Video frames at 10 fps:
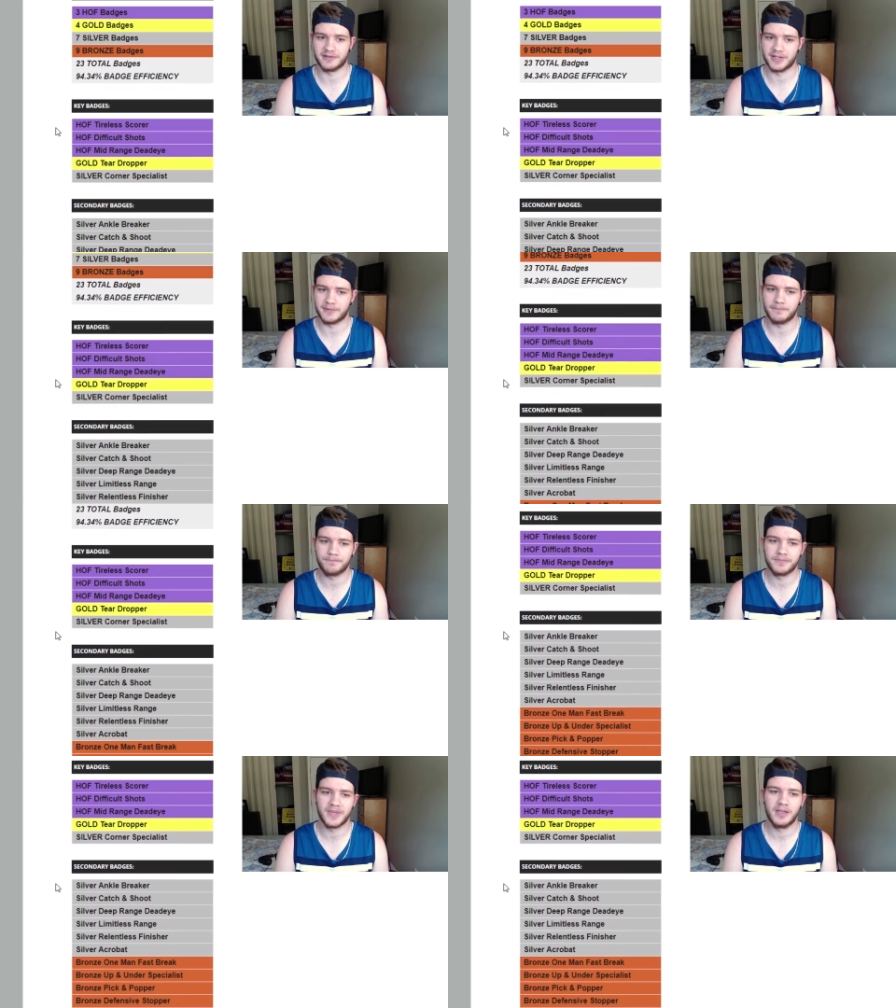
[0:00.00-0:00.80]
you're in.
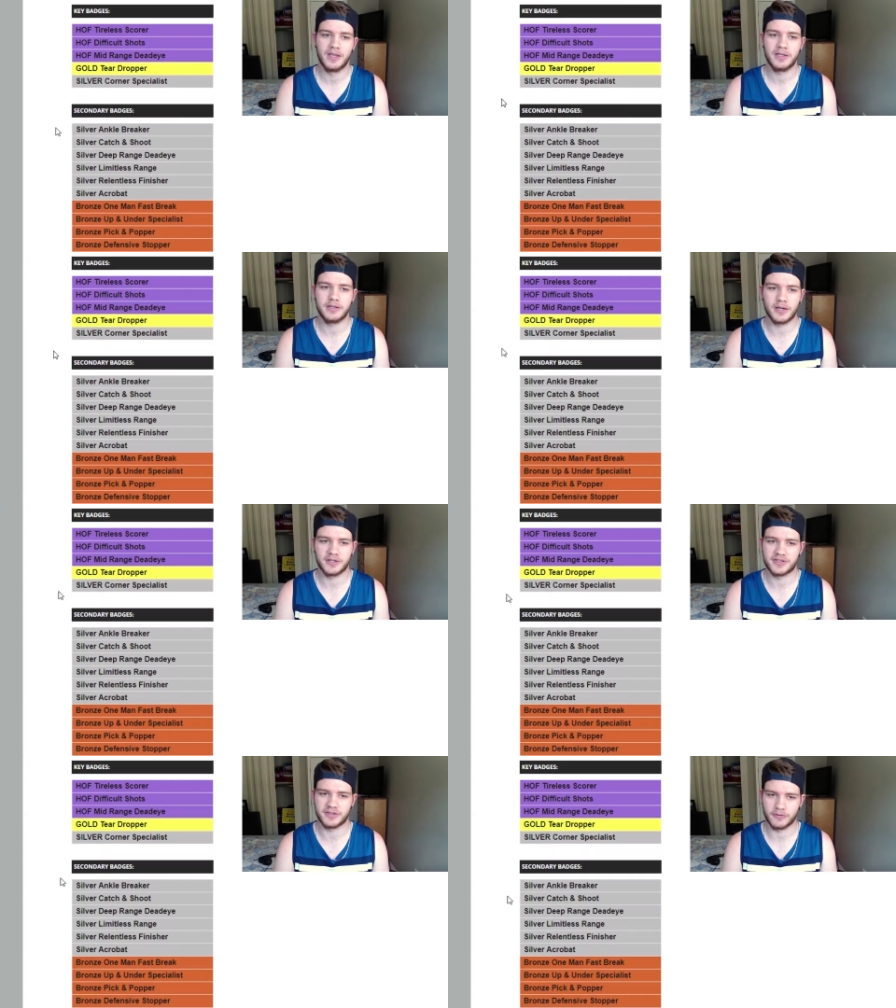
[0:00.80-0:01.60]
You got
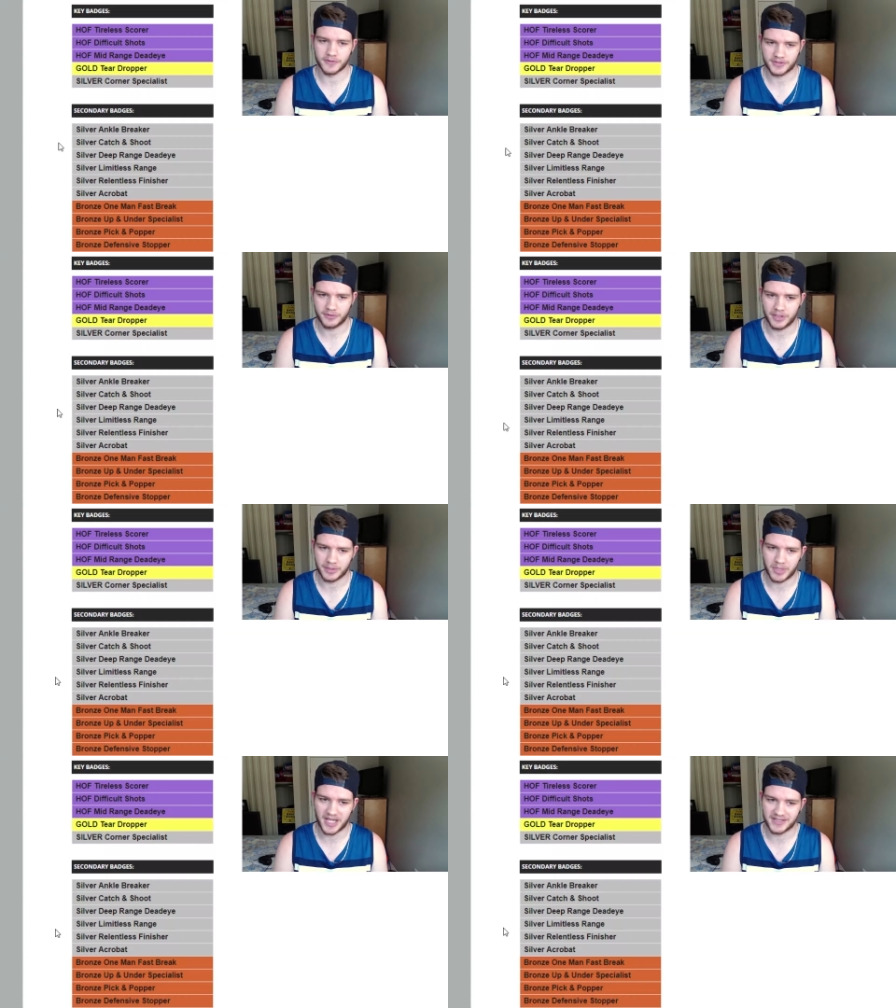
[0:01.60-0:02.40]
your silver shooting
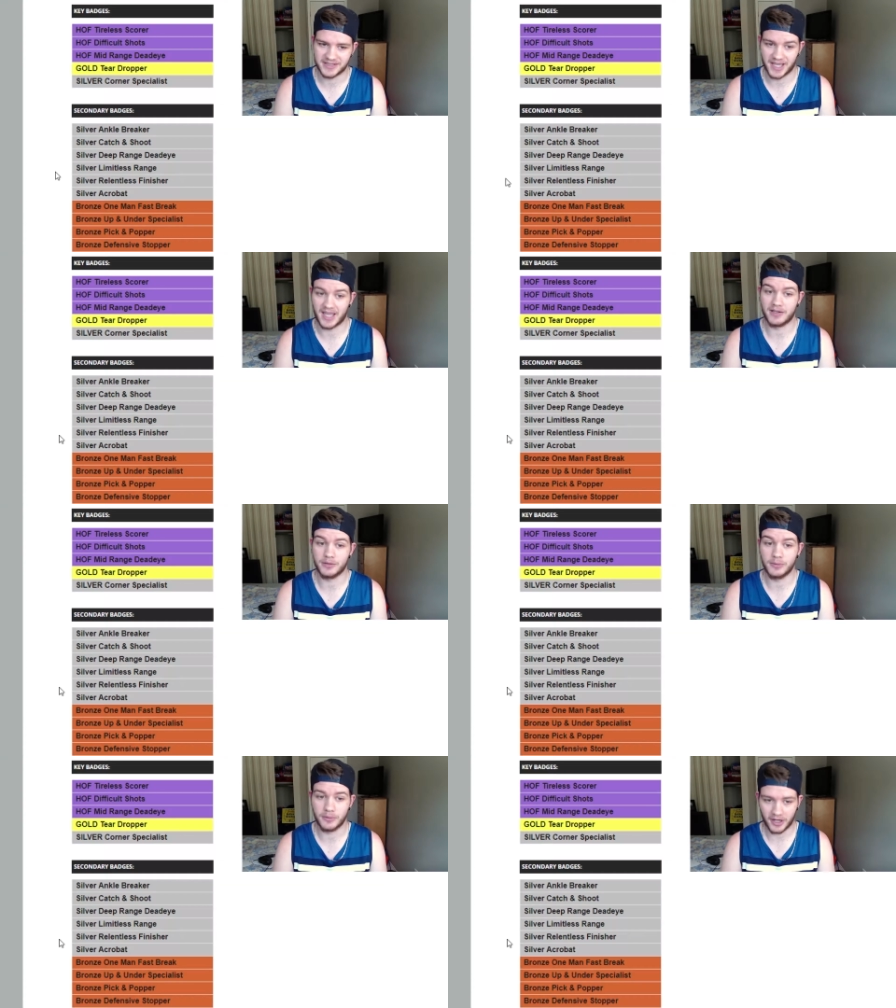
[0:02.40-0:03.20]
badges, and you
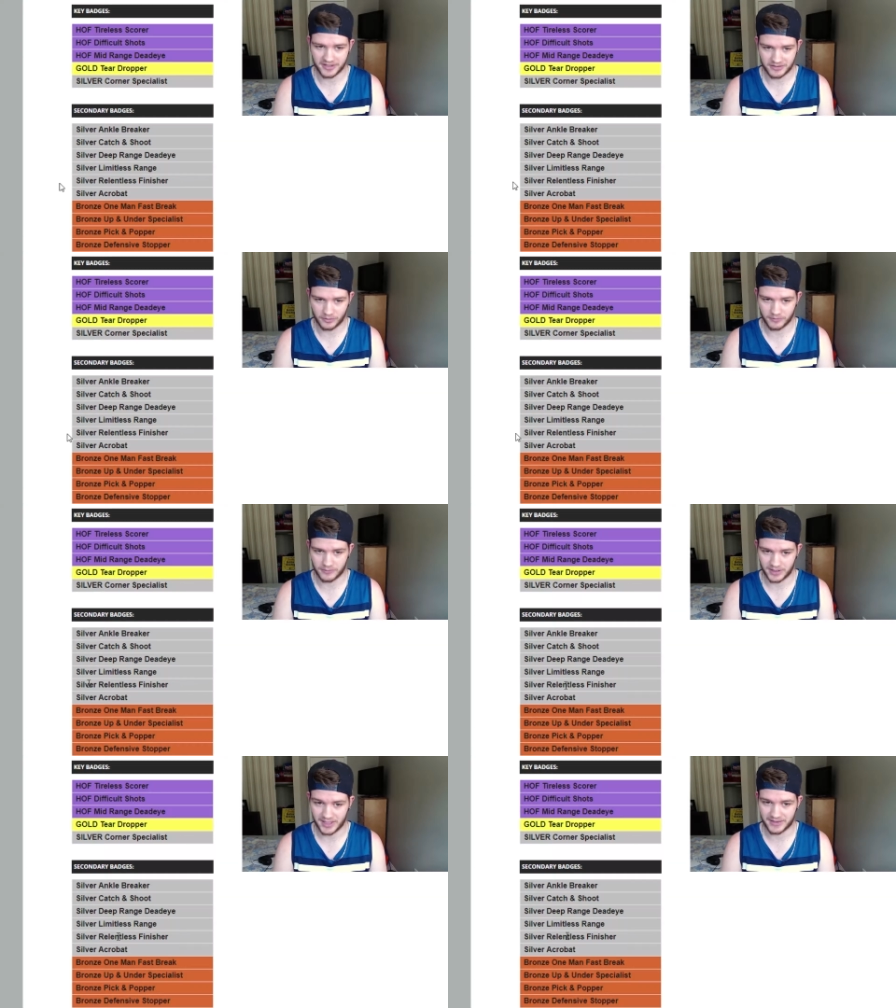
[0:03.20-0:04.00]
do got silver
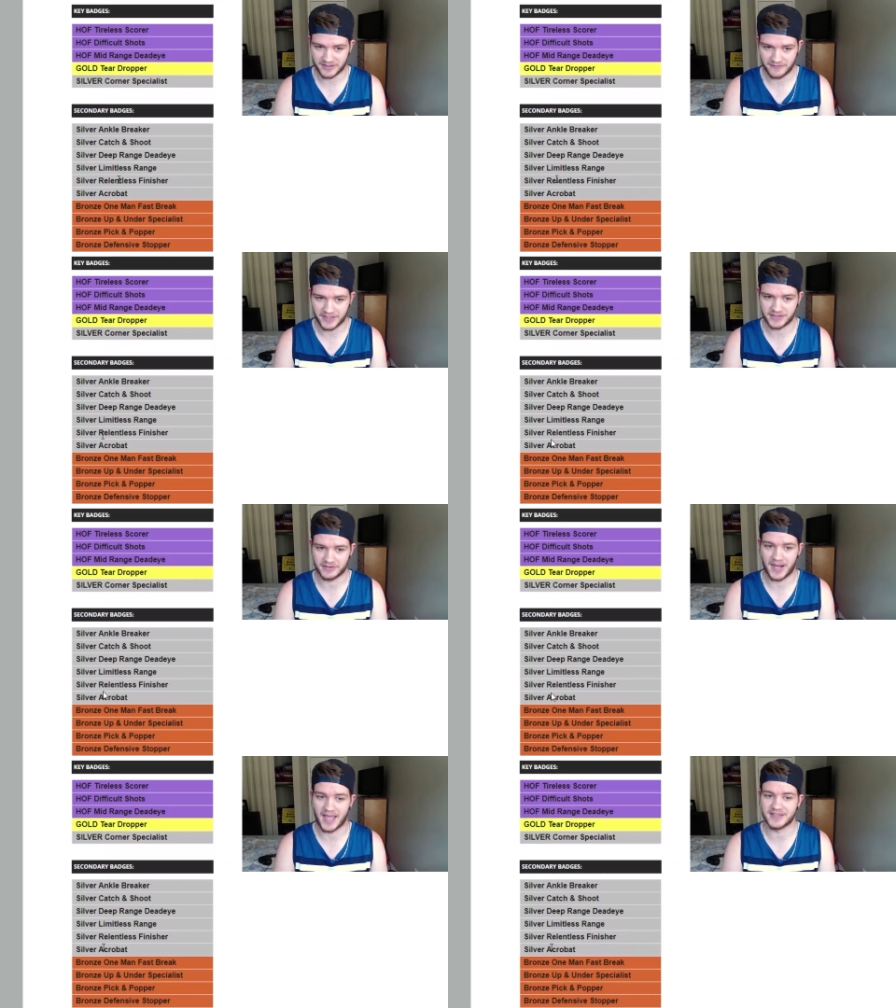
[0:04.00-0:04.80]
relentless finisher
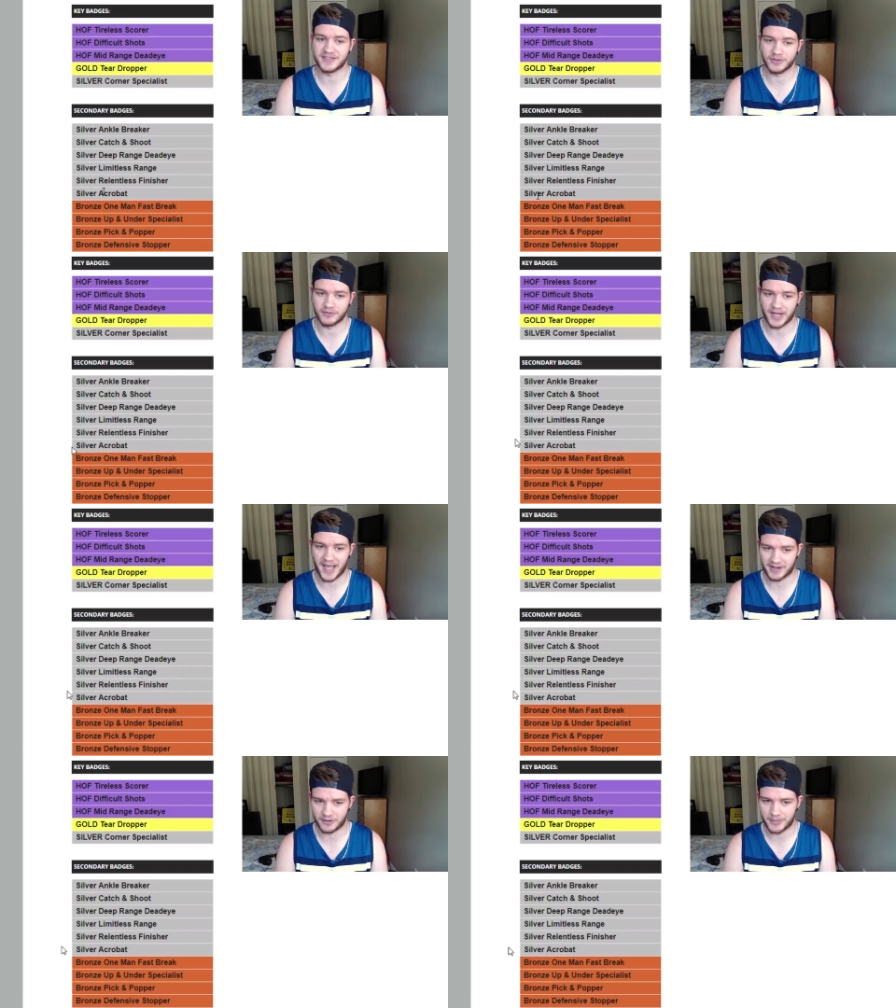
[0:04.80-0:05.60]
and silver
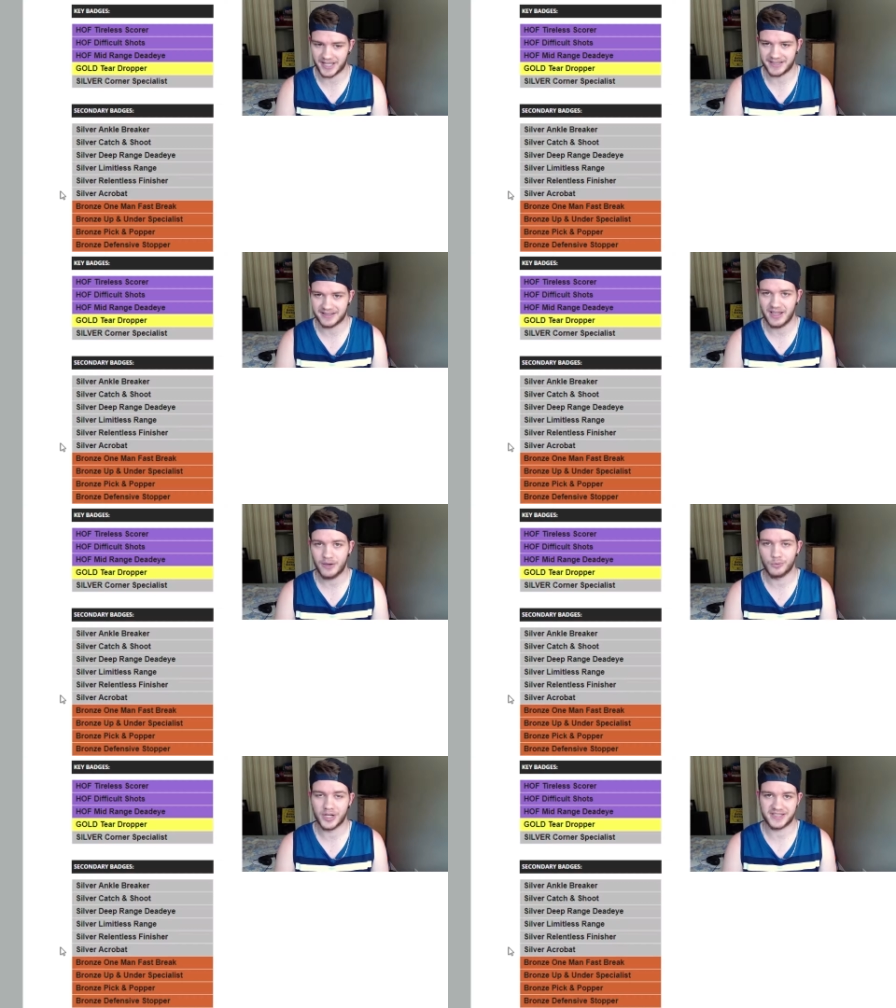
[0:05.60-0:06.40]
acrobat,
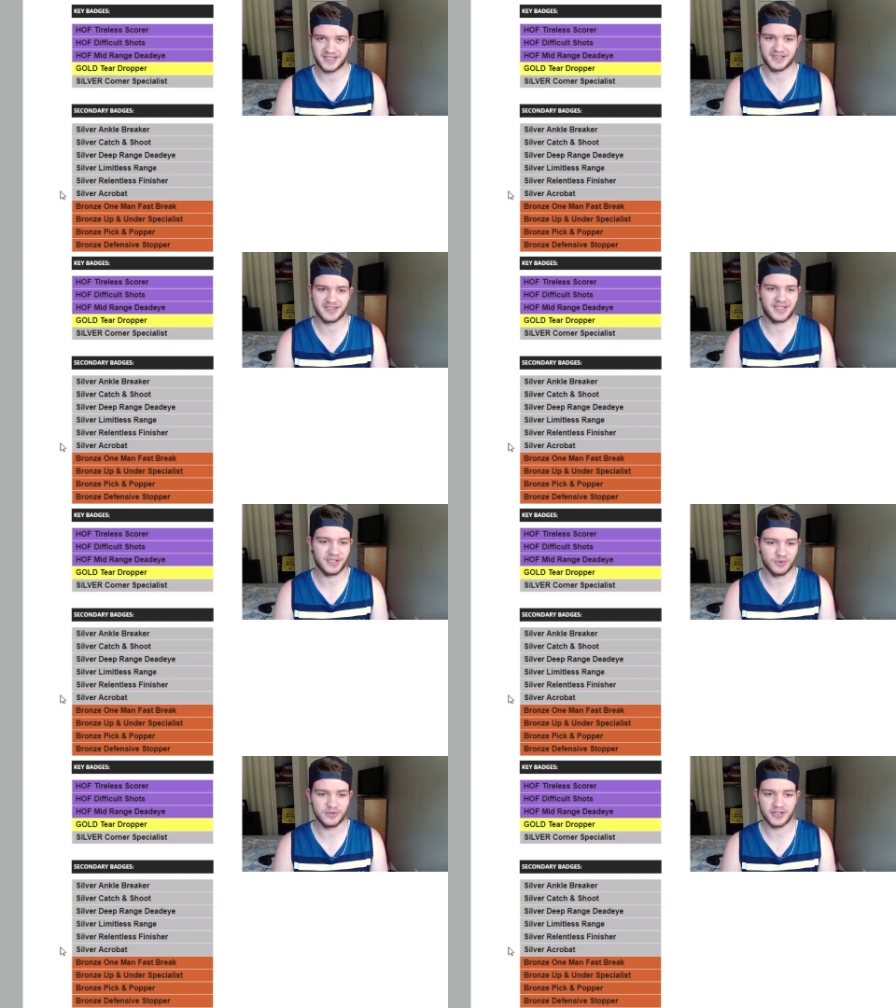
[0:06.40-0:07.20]
which is
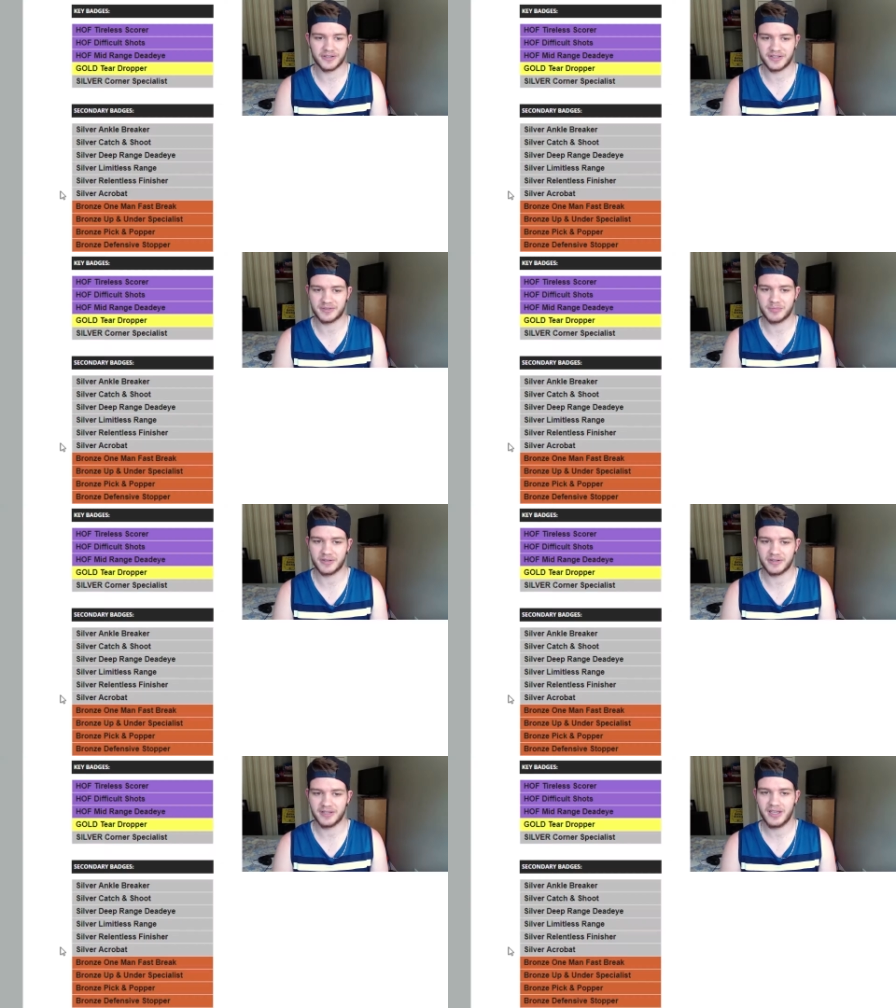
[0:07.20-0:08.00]
huge on this
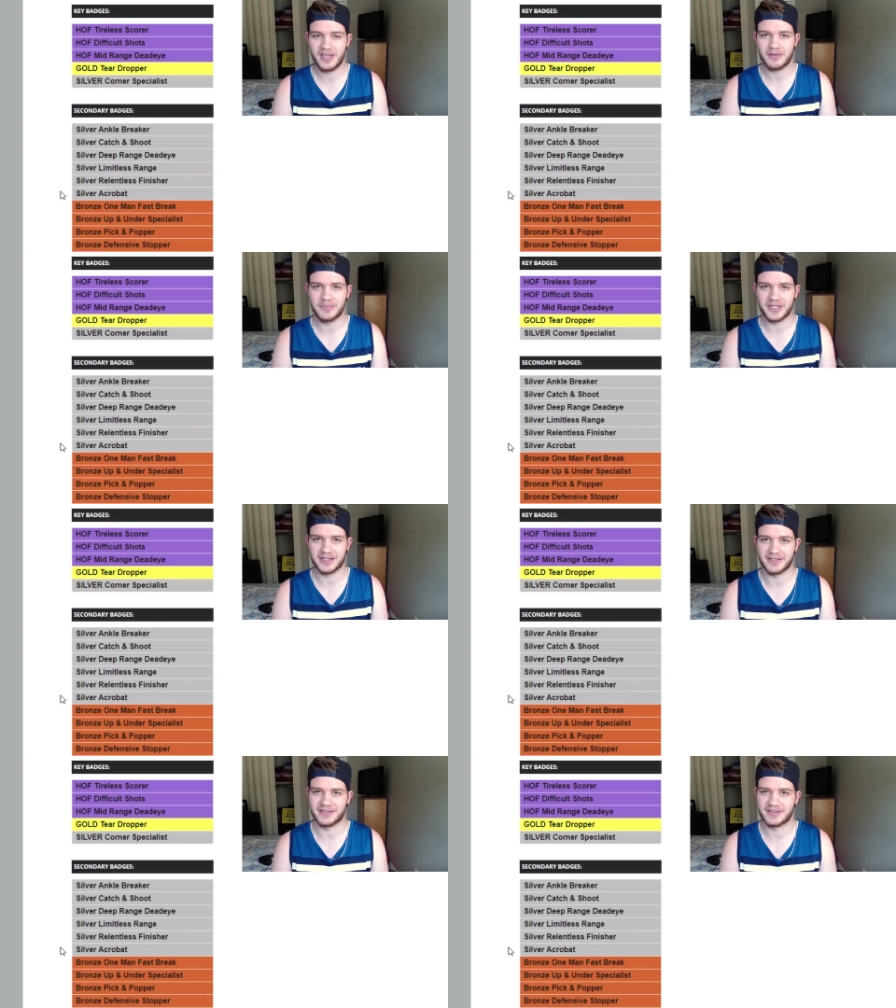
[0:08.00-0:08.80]
build
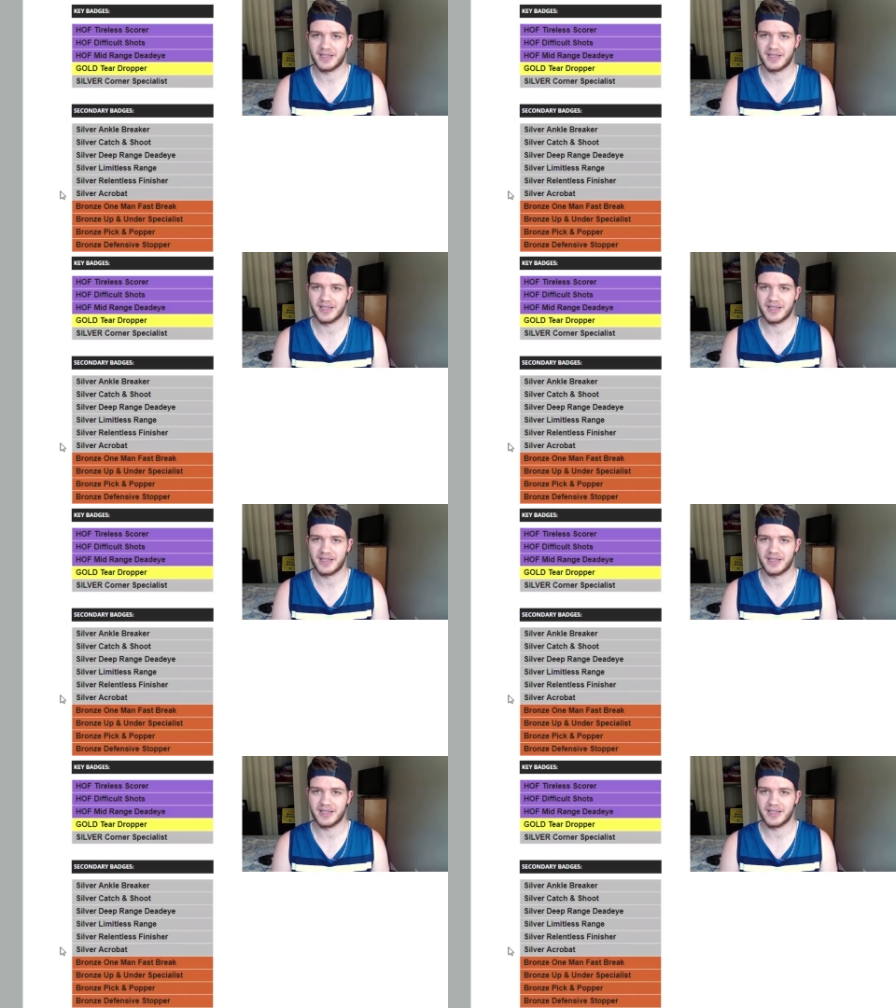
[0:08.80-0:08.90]
because